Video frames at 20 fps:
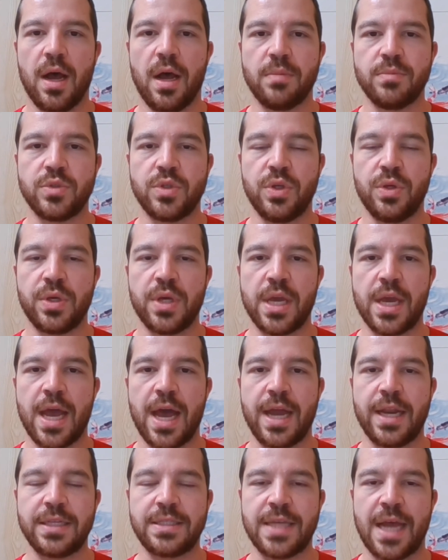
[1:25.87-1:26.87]
So you can
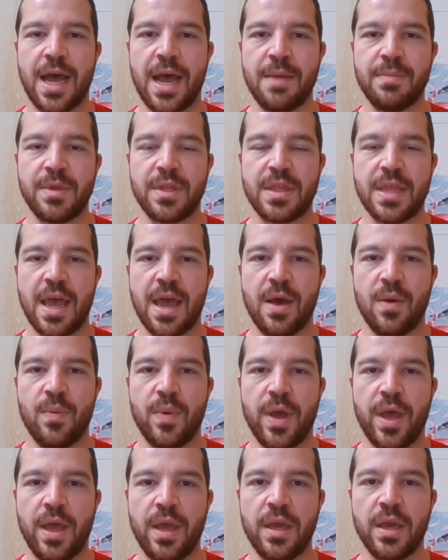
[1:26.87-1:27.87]
kind of time it that
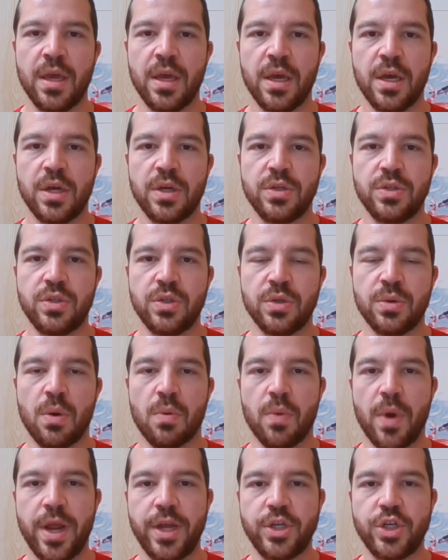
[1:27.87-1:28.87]
way, do a
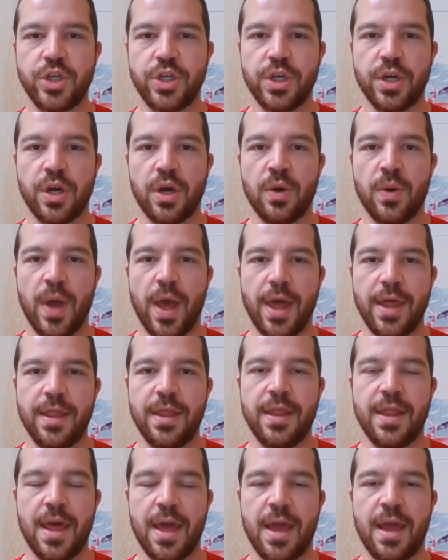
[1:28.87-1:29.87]
ratio,
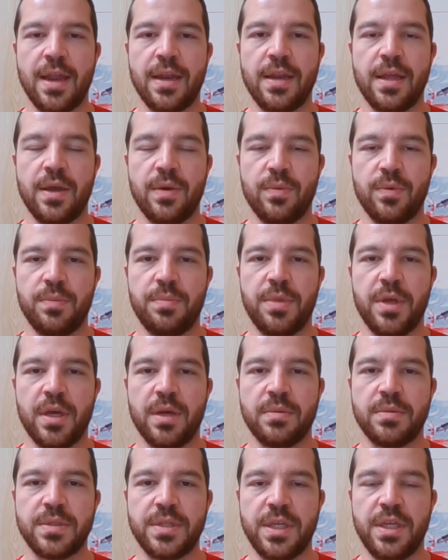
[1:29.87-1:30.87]
and then it would be
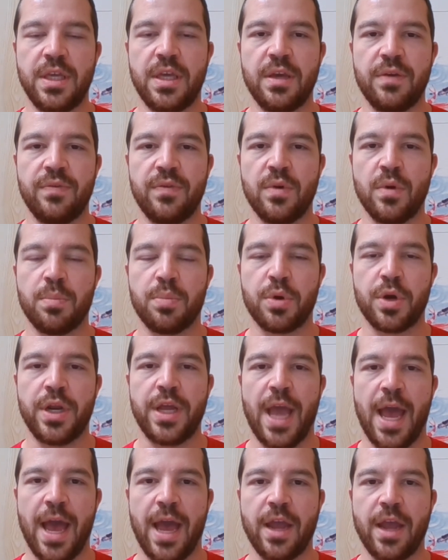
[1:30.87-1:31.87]
able to give you a pretty
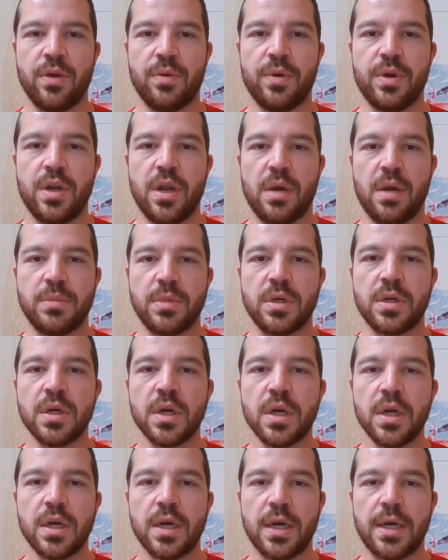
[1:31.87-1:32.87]
accurate number.
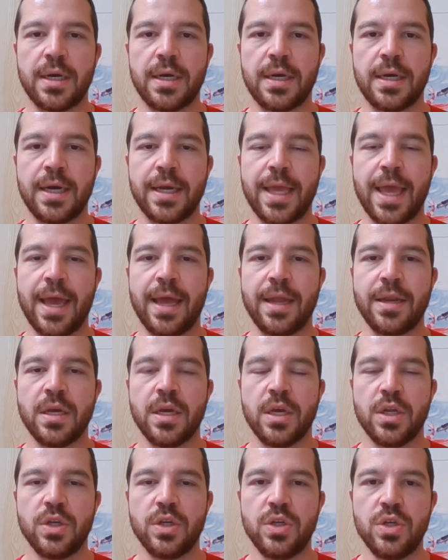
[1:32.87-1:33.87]
Again,
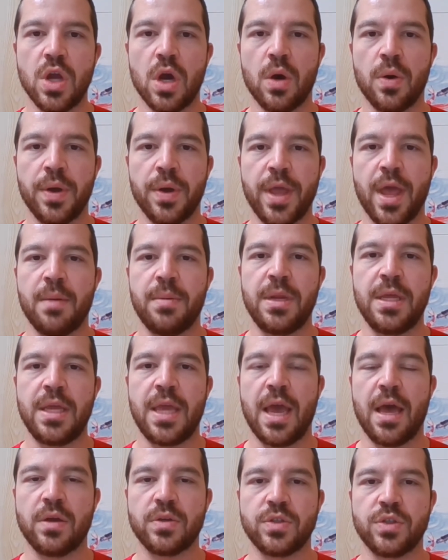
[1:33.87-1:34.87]
knowing how many
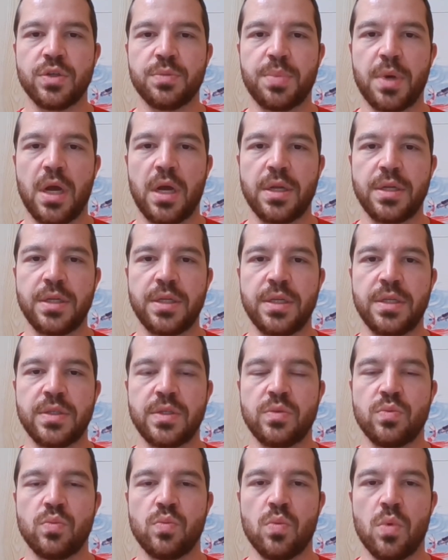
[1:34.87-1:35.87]
gallons your pond
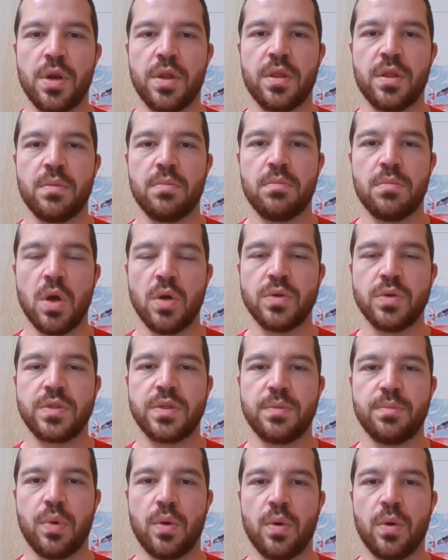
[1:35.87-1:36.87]
is one of the most
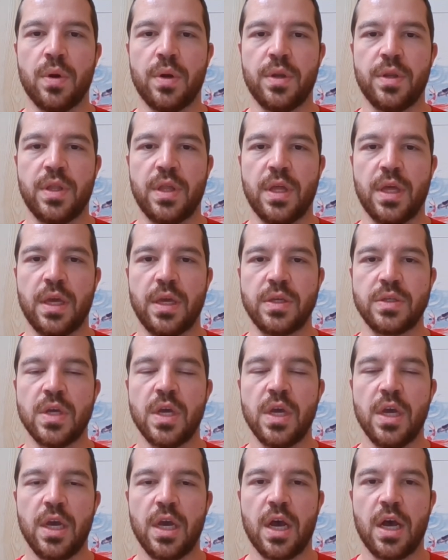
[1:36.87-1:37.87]
important things.
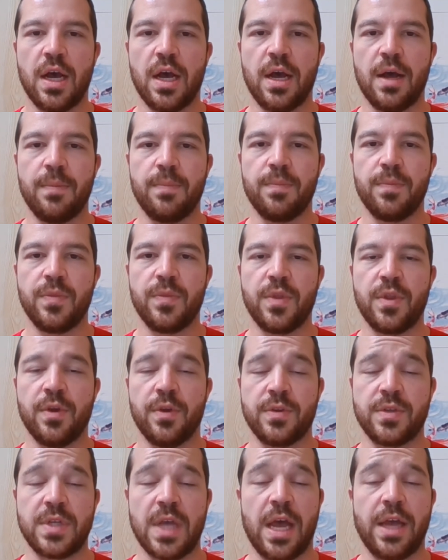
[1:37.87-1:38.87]
To
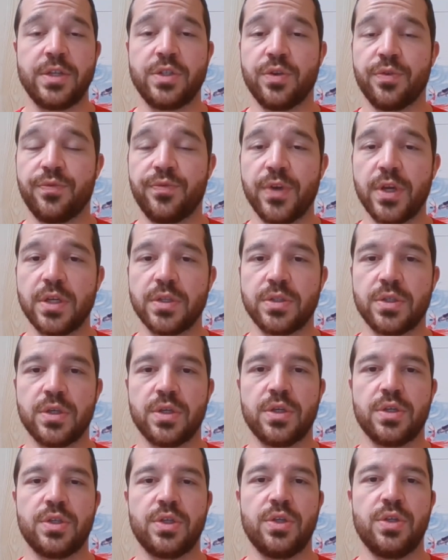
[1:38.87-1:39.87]
size your
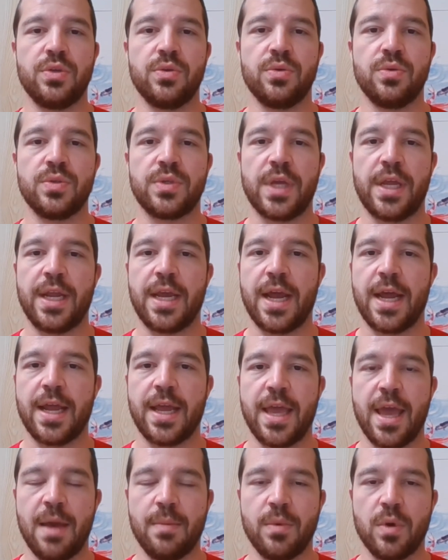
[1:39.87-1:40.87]
filter, to use any kind of
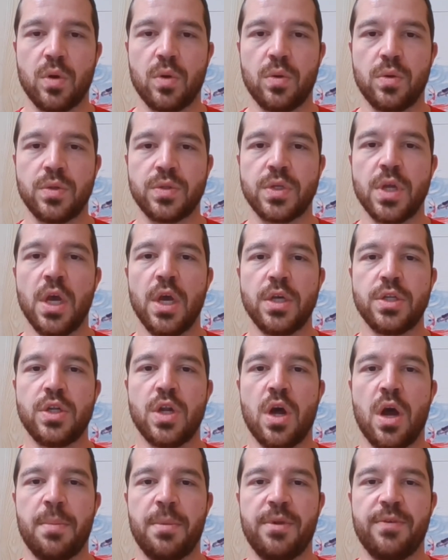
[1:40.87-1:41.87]
chemicals, to know
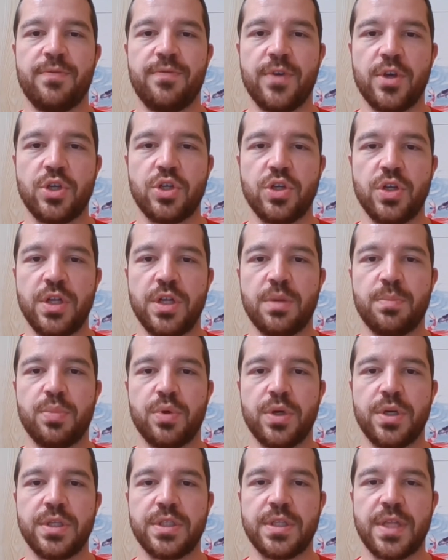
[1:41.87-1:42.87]
how many fish you need to
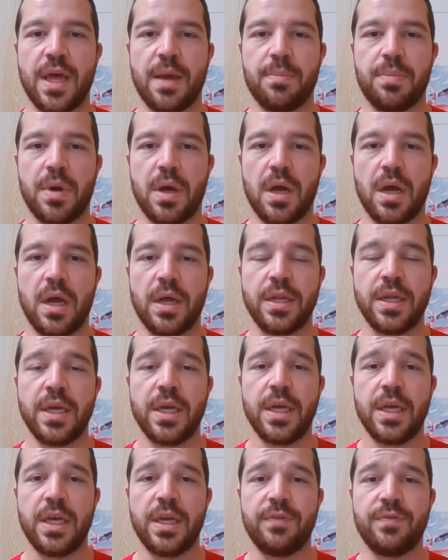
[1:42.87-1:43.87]
put into that pond.
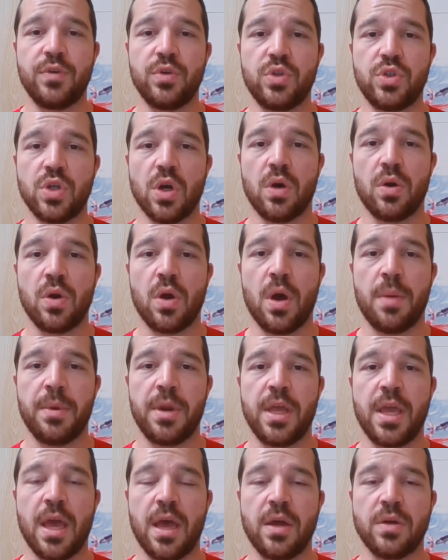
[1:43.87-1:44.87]
If you don't know how
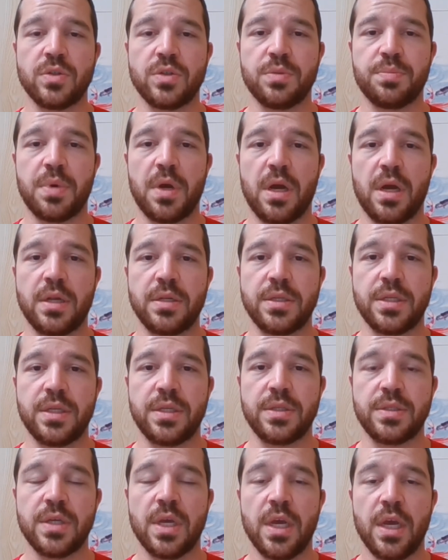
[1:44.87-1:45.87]
many gallons your pond
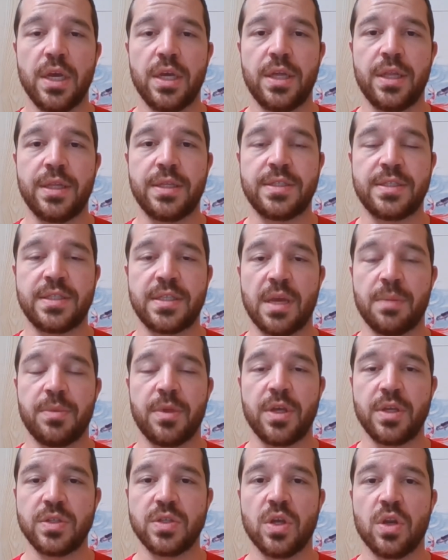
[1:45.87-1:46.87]
is,
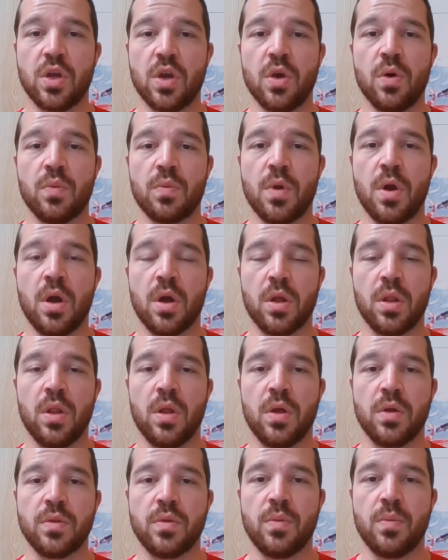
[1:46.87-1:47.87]
something is going to go wrong
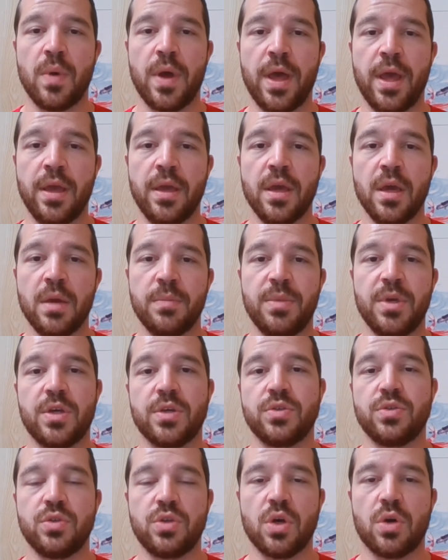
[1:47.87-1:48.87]
along the way
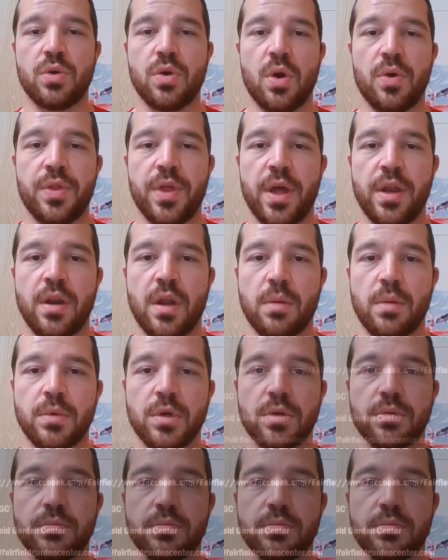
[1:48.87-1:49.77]
because you don't know that number.